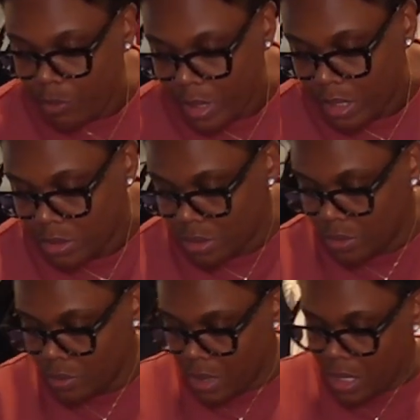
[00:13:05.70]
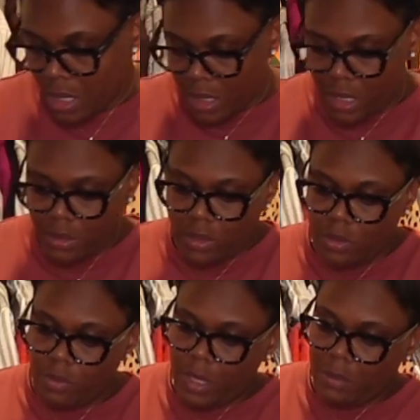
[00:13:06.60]
pantsuit. And I know
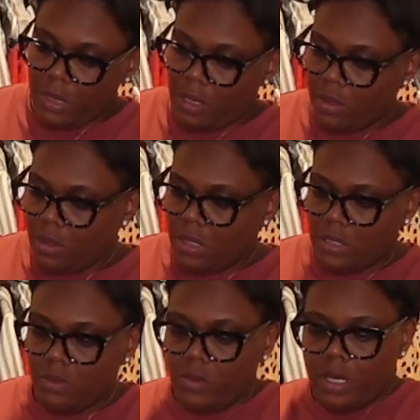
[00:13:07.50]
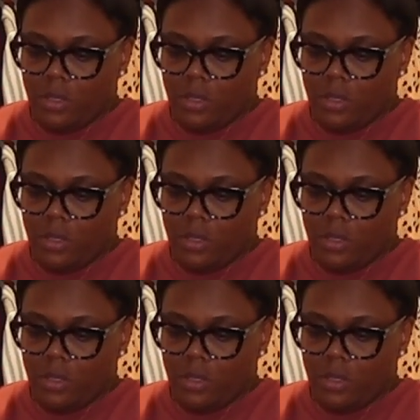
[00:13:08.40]
it might be like, girl, that's great.